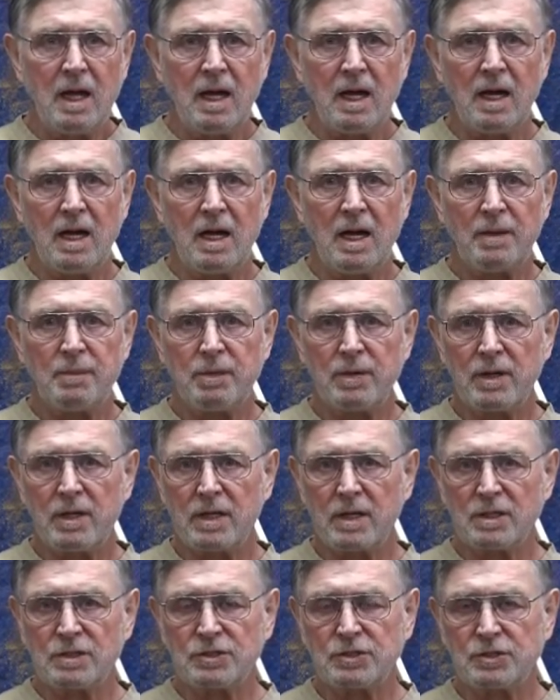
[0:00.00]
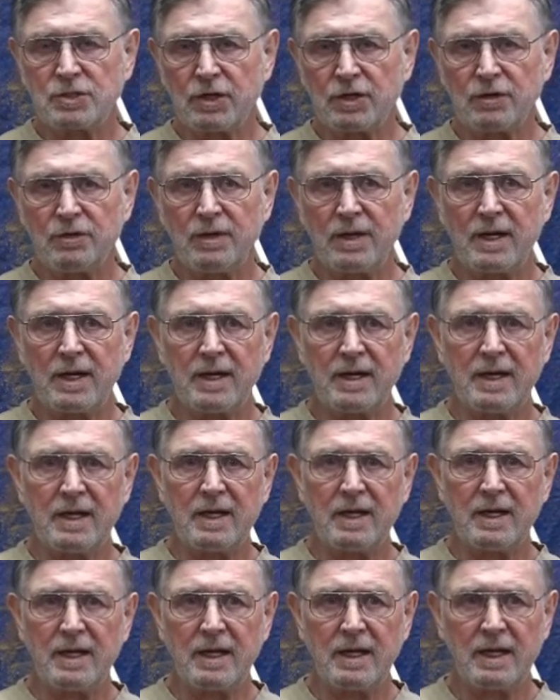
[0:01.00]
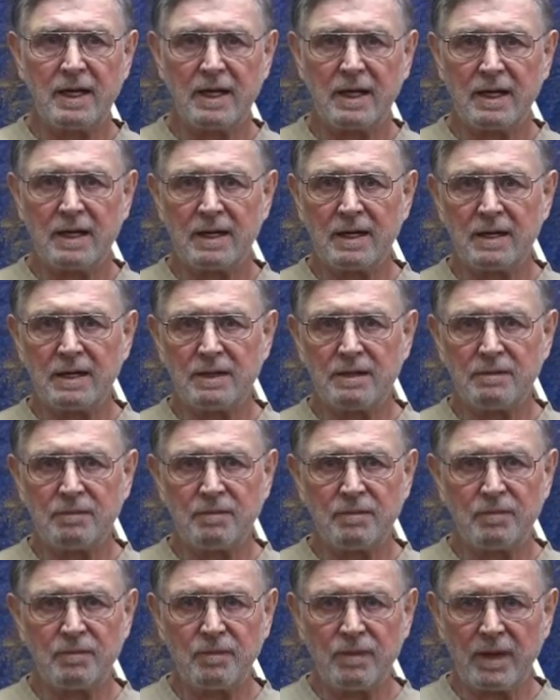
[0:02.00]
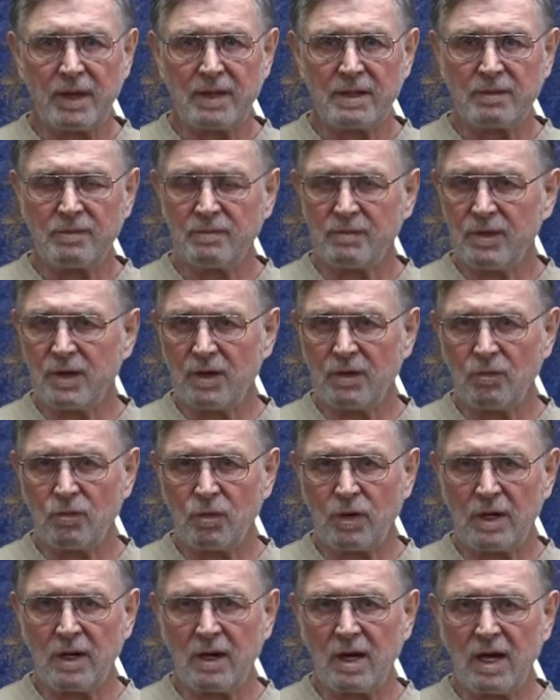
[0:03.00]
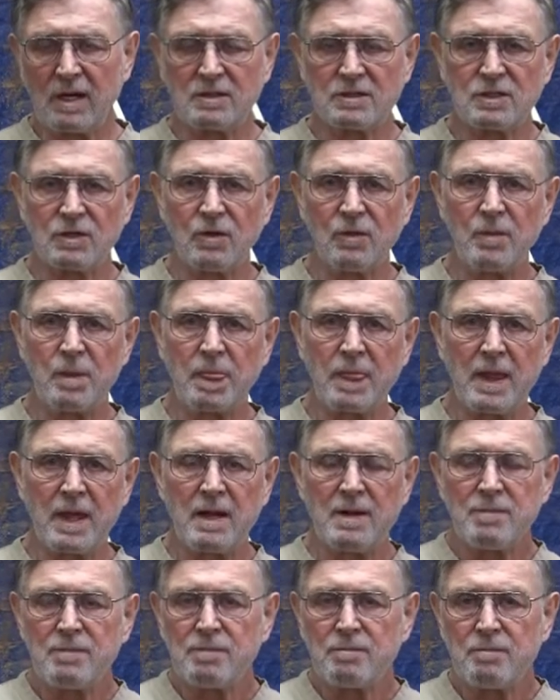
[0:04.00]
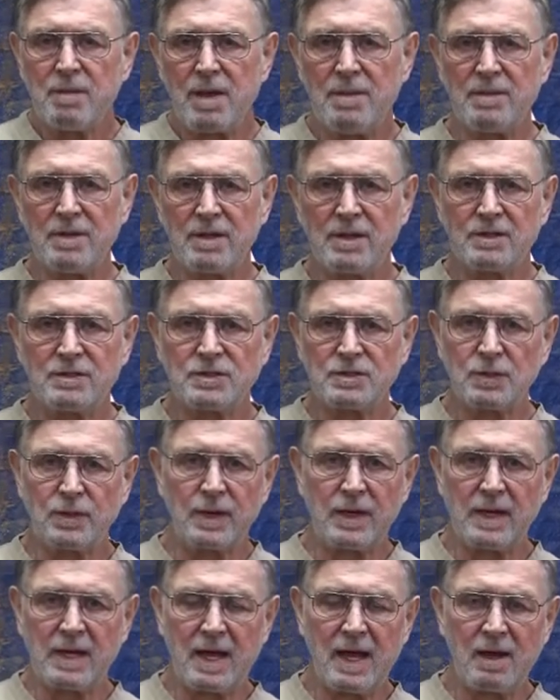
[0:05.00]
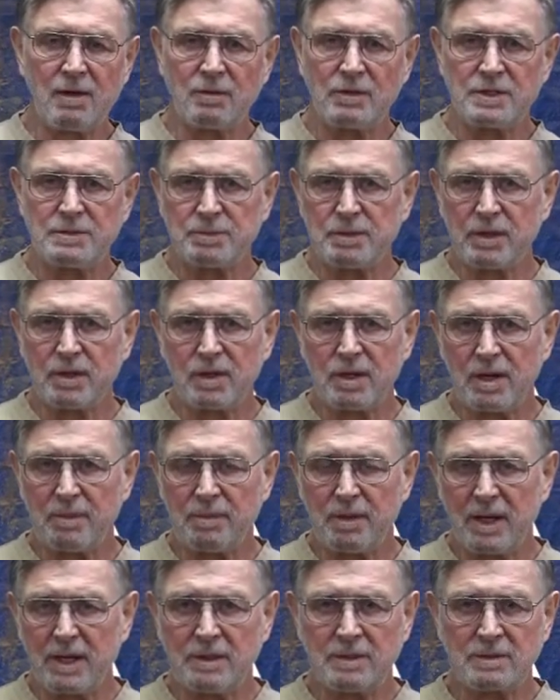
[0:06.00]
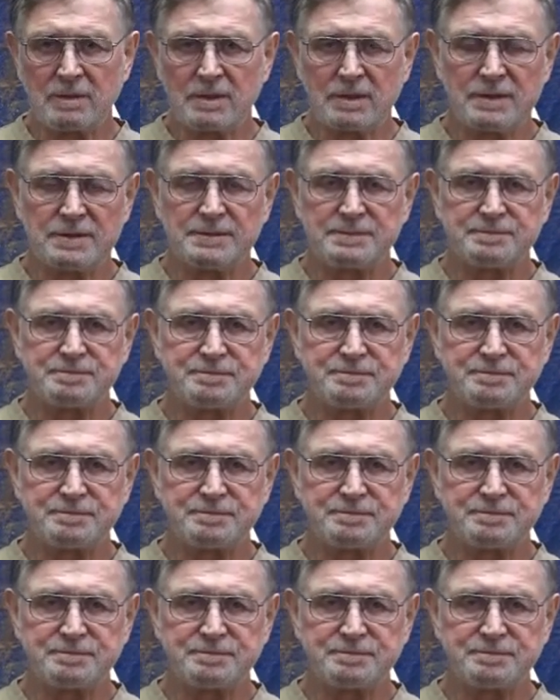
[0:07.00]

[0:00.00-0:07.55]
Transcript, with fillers: Uh, I put a little sugar in it um, and you know whatnot. So Maybe there's 20 calories per cup. I don't know.